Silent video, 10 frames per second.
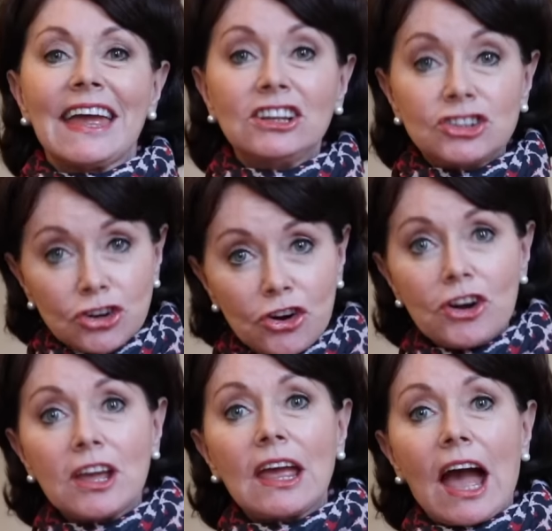
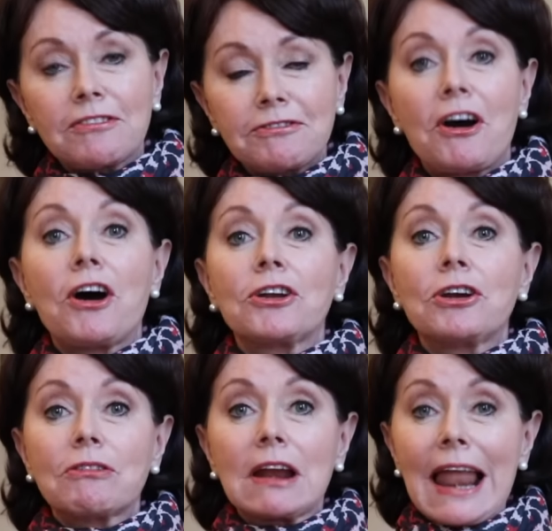Enjoy, have
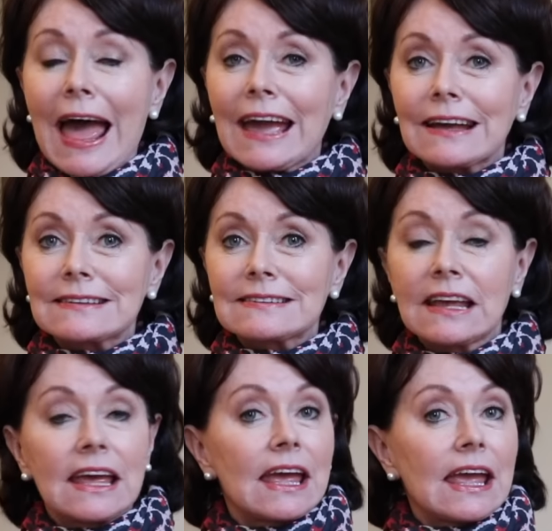fun, relax.